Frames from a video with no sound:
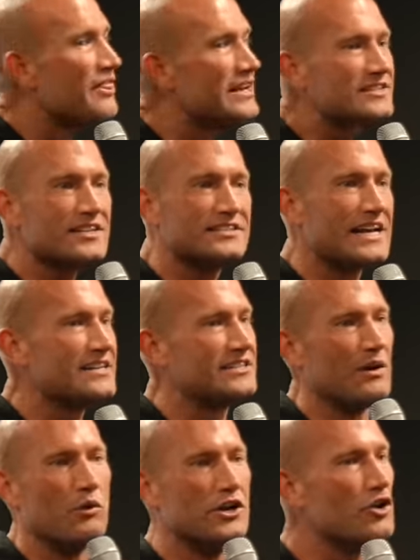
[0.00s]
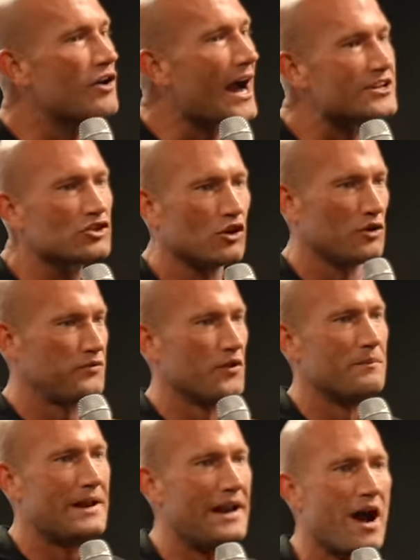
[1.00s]
This is easy. When you guys learn
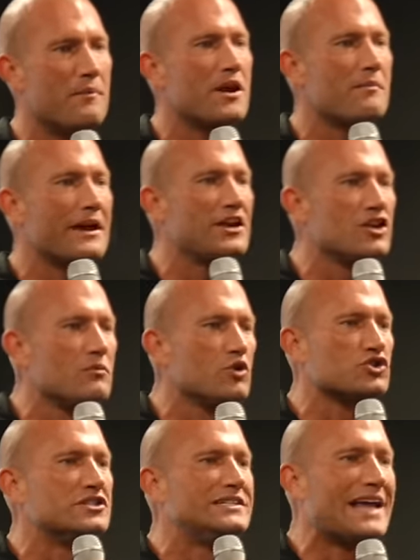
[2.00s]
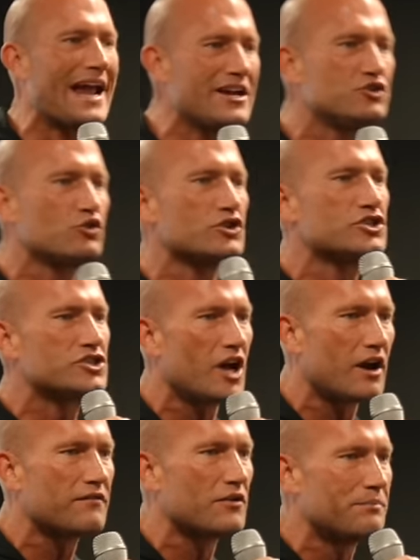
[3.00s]
from me, I'm gonna make you the most dangerous
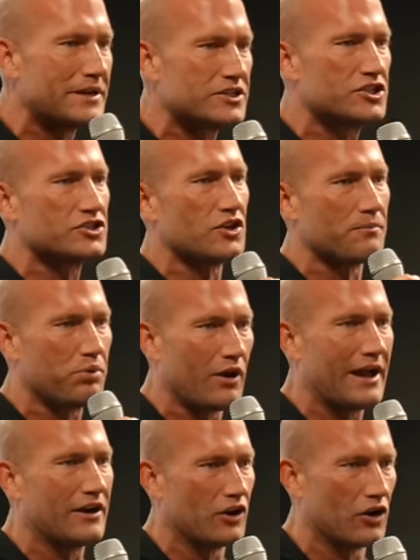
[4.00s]
son of a bitches on planet